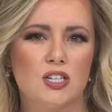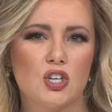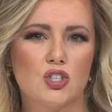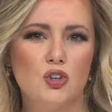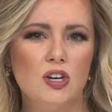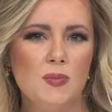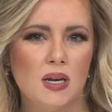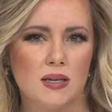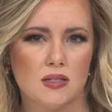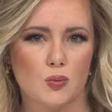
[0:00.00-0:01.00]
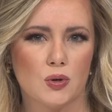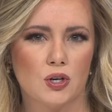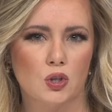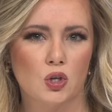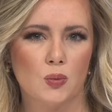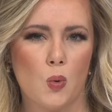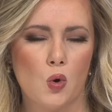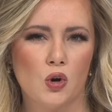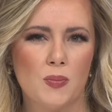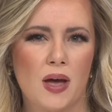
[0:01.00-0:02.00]
In just 30 minutes, we're going to learn
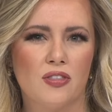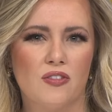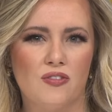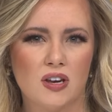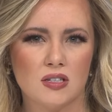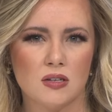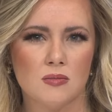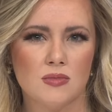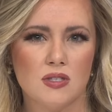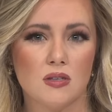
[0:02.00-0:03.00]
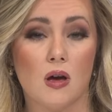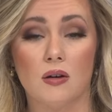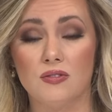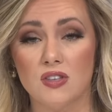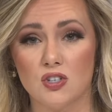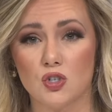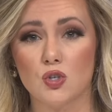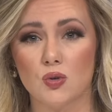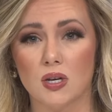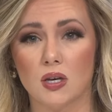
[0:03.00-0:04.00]
more about the victims of this
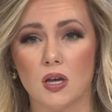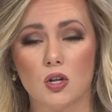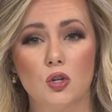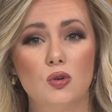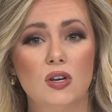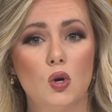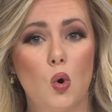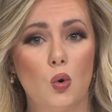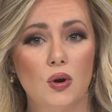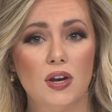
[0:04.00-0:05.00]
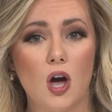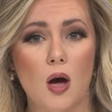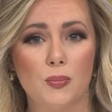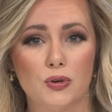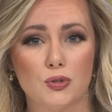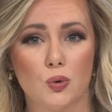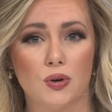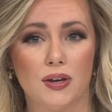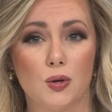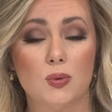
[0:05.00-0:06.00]
shooting, including Corey
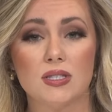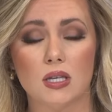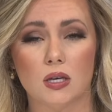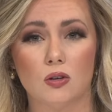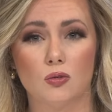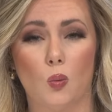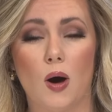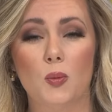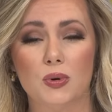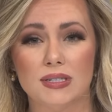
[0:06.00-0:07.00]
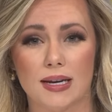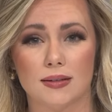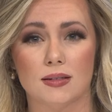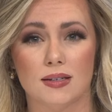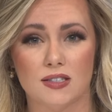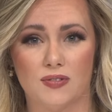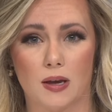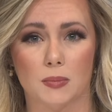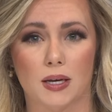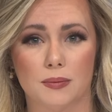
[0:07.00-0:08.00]
Comperatore, who was killed while protecting his
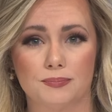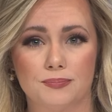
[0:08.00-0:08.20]
family.